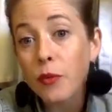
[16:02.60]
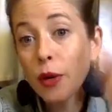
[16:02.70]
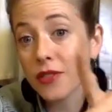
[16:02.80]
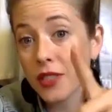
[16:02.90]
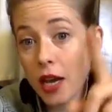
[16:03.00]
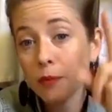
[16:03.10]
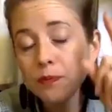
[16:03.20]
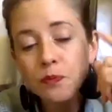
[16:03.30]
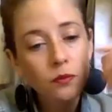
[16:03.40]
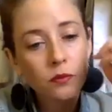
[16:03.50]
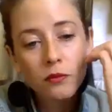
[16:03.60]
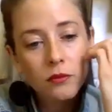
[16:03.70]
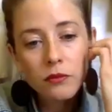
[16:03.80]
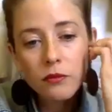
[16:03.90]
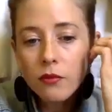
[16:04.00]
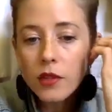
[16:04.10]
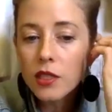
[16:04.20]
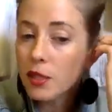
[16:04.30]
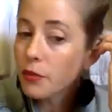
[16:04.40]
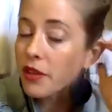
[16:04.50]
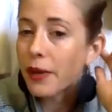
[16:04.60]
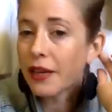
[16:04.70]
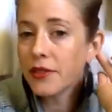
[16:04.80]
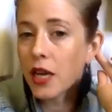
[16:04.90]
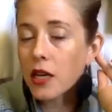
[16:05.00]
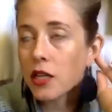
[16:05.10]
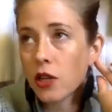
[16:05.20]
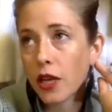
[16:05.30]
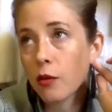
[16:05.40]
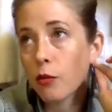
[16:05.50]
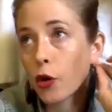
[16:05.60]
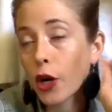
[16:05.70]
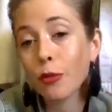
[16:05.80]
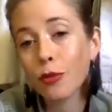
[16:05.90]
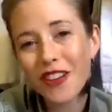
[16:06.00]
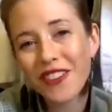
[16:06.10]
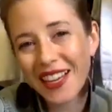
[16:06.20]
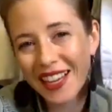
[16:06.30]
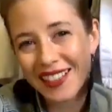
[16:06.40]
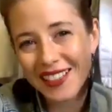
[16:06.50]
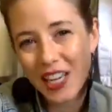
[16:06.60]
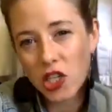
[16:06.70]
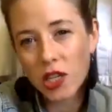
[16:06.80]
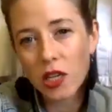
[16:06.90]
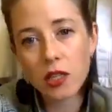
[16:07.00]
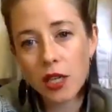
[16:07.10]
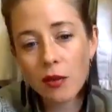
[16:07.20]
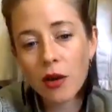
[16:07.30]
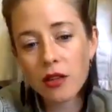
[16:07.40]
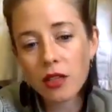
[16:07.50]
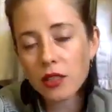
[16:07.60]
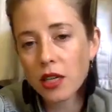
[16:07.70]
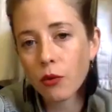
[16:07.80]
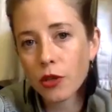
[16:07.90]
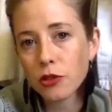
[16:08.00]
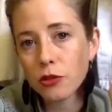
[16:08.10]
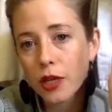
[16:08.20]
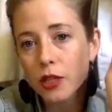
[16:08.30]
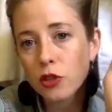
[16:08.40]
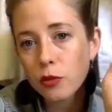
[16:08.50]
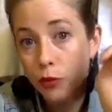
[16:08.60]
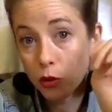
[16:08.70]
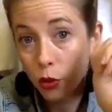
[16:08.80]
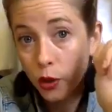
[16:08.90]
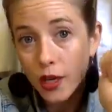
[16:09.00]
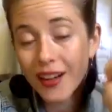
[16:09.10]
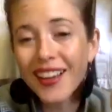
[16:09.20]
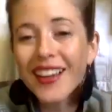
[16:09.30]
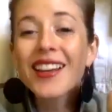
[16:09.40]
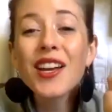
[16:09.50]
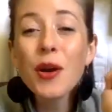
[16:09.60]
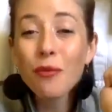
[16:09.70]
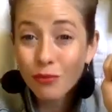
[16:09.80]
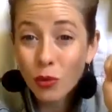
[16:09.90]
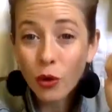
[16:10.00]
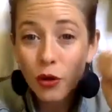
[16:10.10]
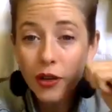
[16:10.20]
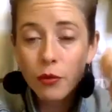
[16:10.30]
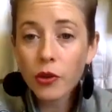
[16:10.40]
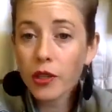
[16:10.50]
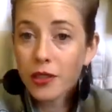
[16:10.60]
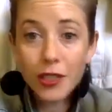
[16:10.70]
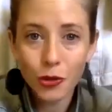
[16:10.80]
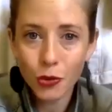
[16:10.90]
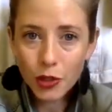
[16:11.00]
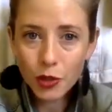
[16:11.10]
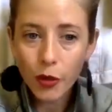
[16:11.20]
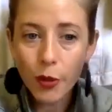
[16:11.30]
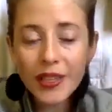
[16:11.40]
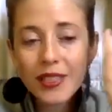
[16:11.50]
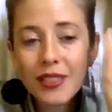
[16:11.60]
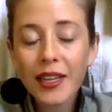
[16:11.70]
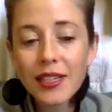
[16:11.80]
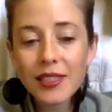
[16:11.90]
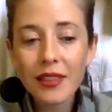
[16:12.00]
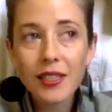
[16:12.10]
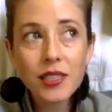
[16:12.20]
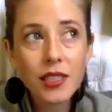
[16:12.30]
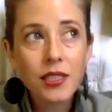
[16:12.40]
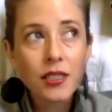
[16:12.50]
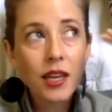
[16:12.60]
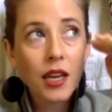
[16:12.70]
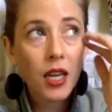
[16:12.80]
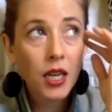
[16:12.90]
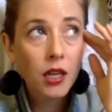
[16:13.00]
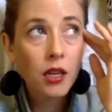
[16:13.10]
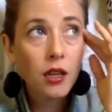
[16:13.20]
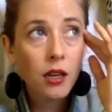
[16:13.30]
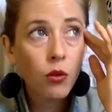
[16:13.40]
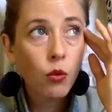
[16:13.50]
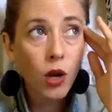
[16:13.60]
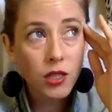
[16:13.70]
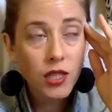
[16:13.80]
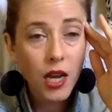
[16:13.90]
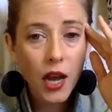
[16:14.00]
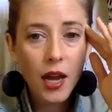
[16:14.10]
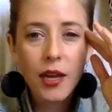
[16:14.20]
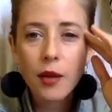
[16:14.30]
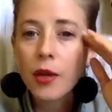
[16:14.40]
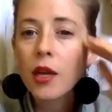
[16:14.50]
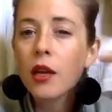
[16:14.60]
I've done. Some of them I've done in a more abbreviated session, and some are things that I want to explore more and will continue to explore, because like I said, this isn't a one-time